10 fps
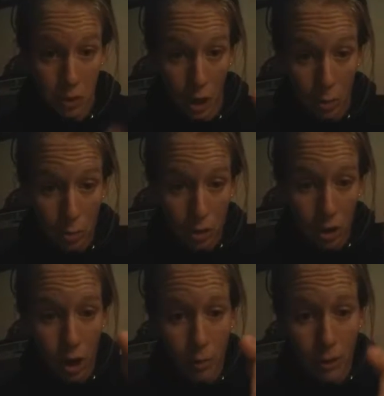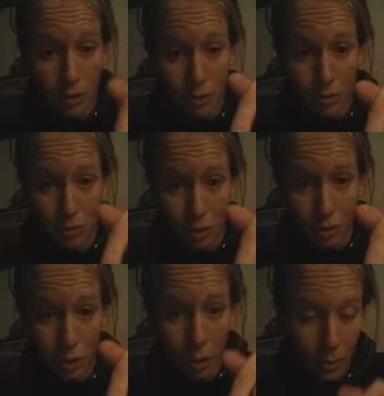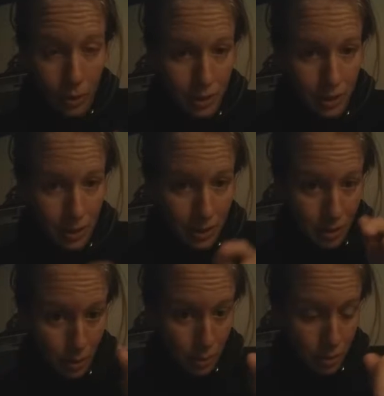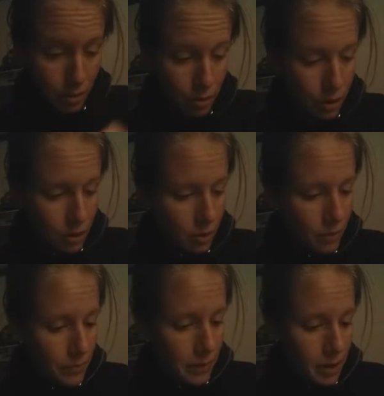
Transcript: Type in the comments, "Does cold exist?" I want to know your answer.